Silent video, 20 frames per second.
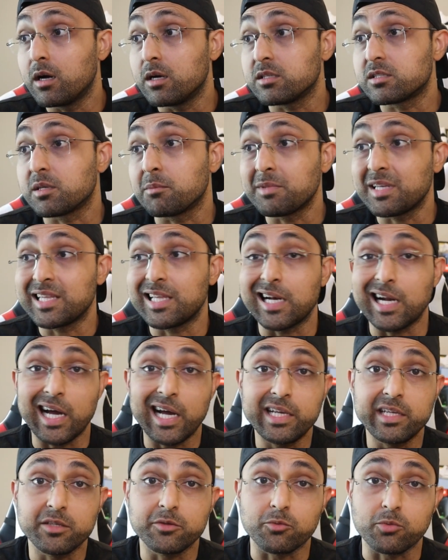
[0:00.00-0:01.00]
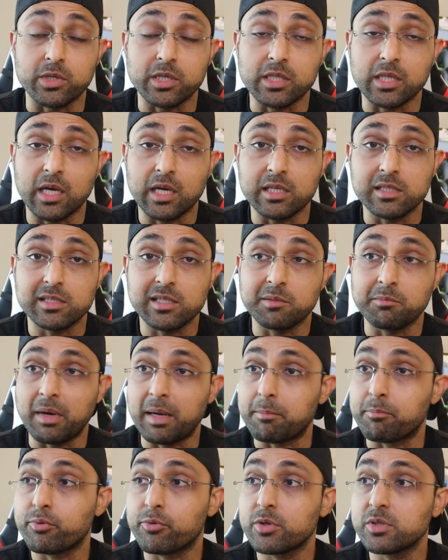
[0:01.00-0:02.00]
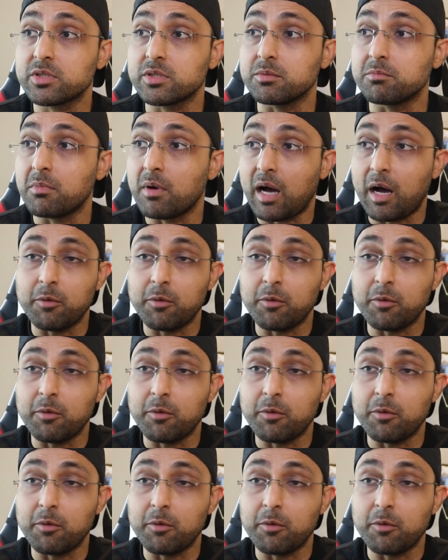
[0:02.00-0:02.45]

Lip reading: Something that I didn't realize in my Prism,